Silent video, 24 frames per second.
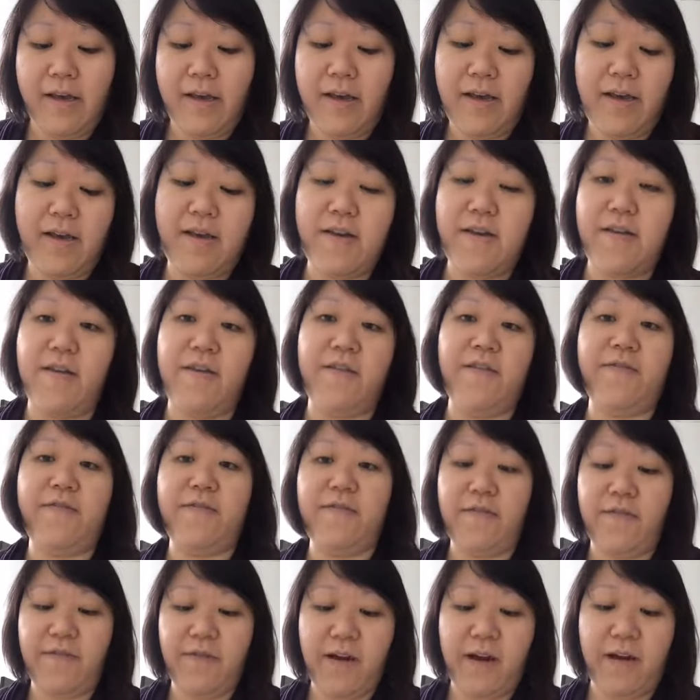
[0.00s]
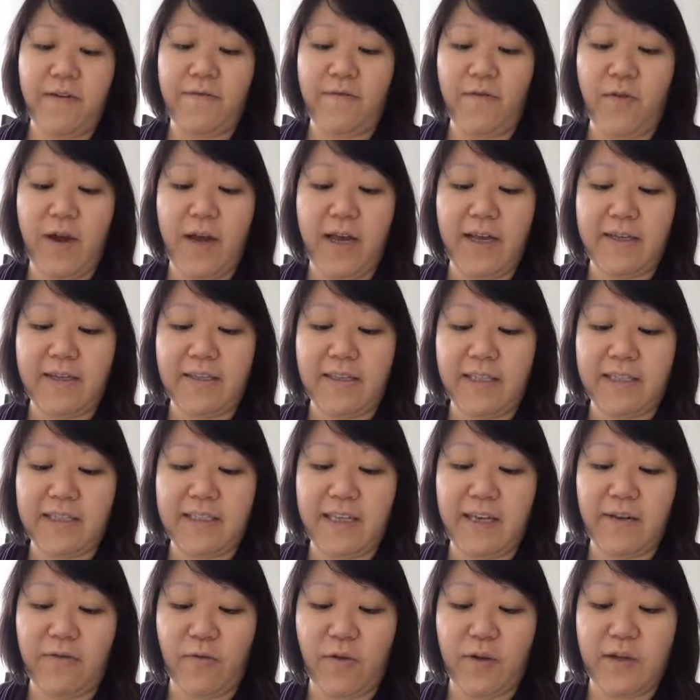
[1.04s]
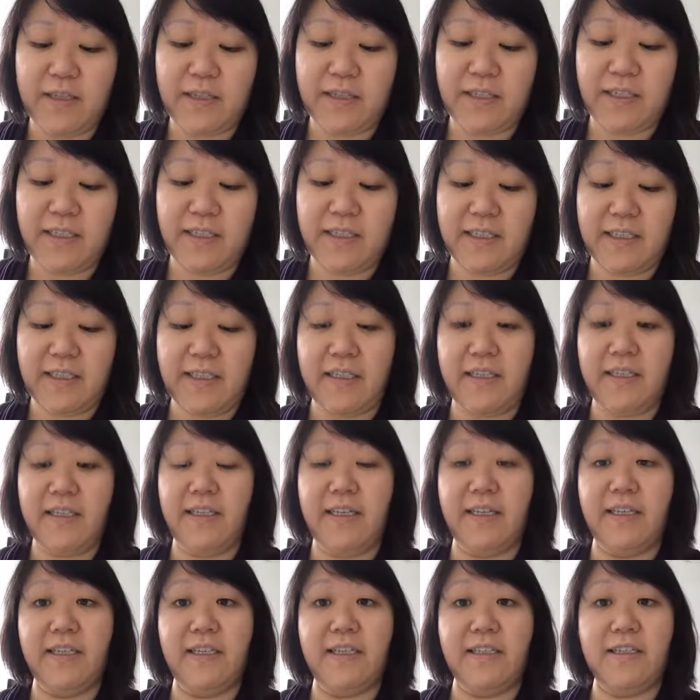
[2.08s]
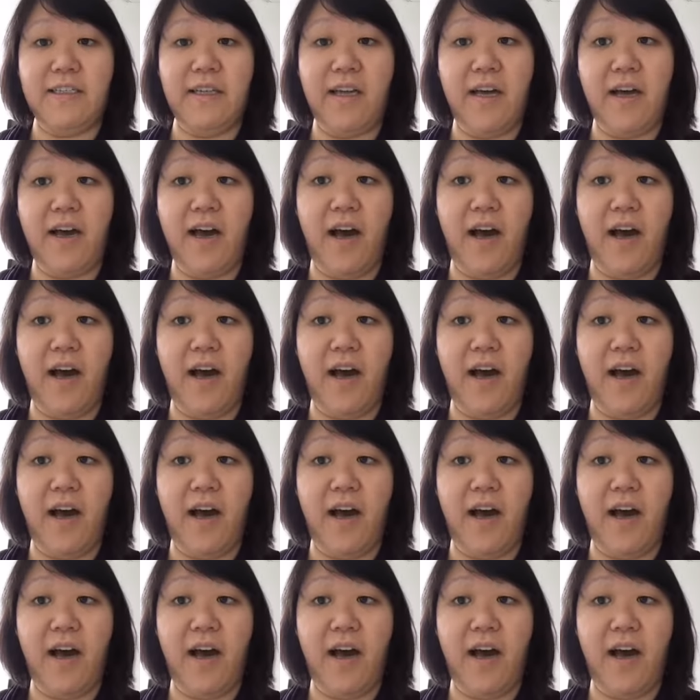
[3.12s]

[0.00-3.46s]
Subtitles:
If a friend, let's say for instance, is